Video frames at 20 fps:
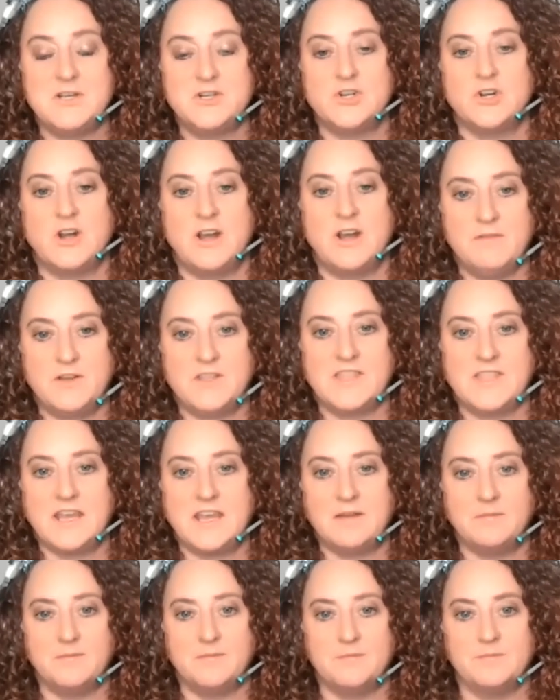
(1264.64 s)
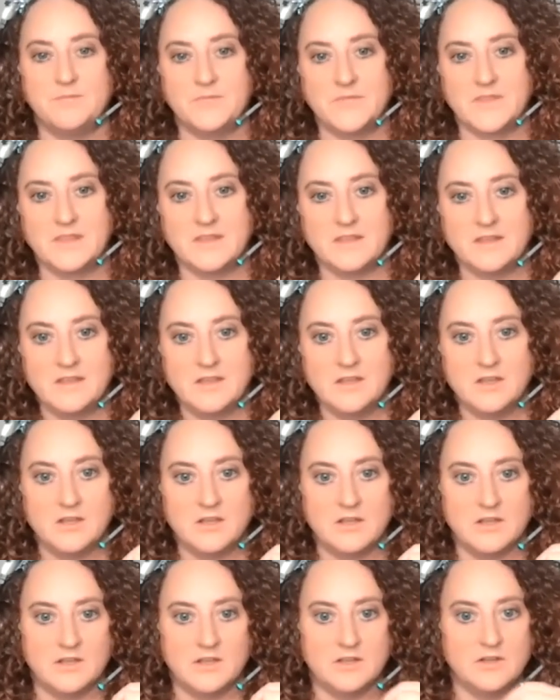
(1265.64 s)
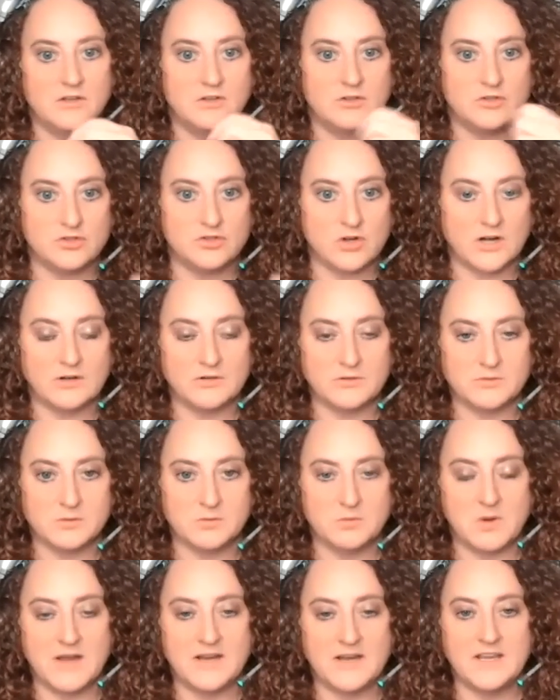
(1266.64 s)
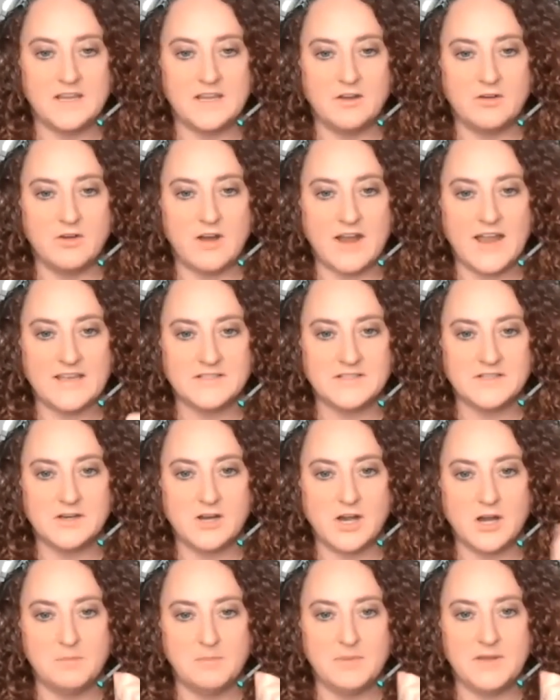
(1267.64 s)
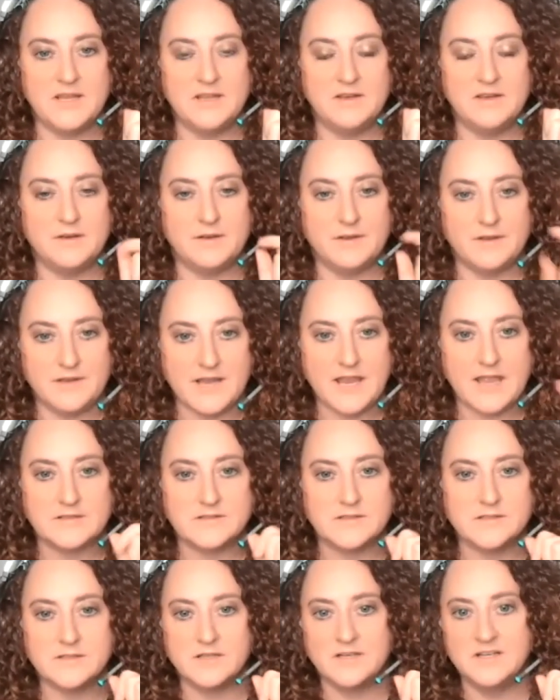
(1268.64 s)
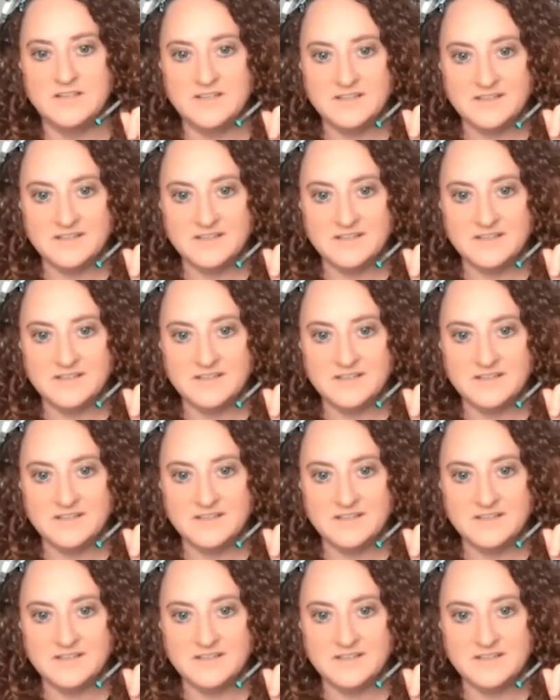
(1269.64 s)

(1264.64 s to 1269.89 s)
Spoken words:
measure everything. Struggles with walking in grass and carpet? Yes.